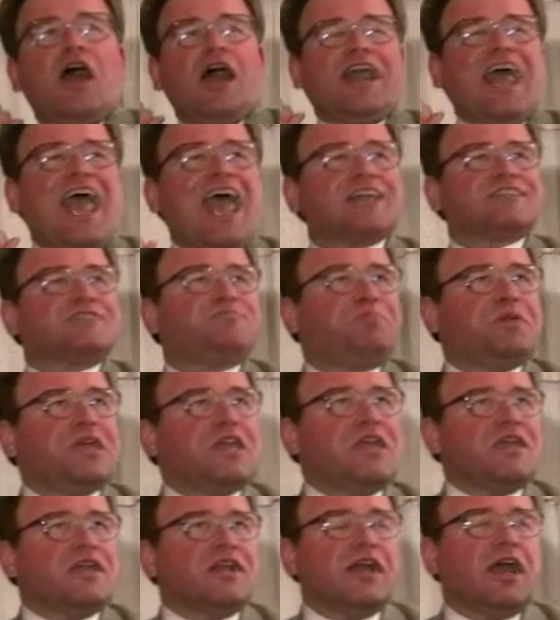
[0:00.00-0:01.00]
and has
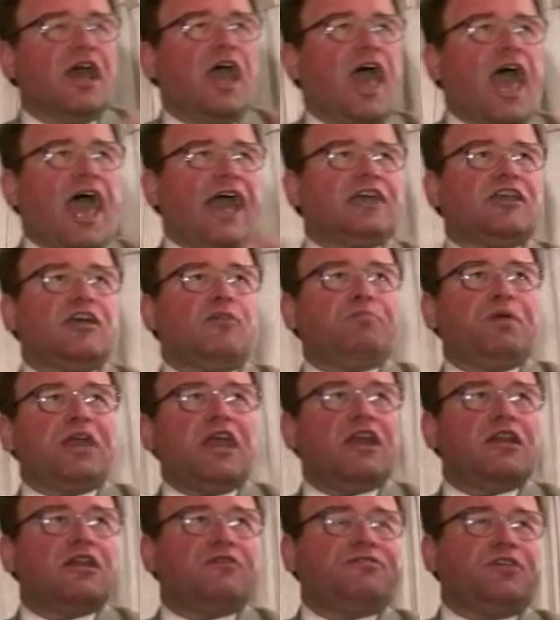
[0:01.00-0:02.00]
been and can be
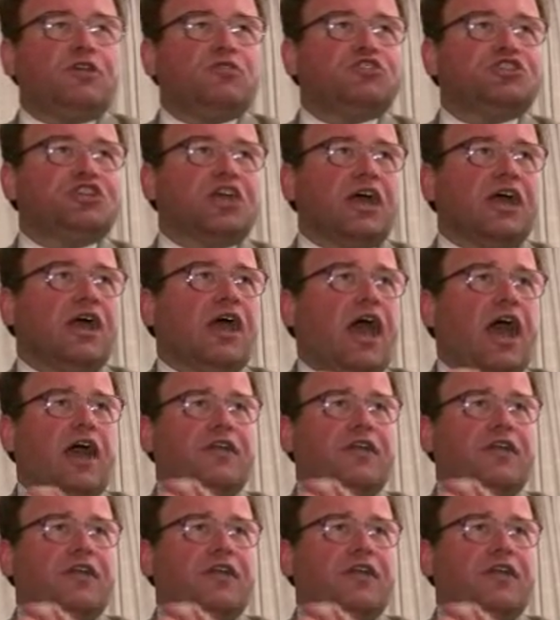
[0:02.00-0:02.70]
in the future.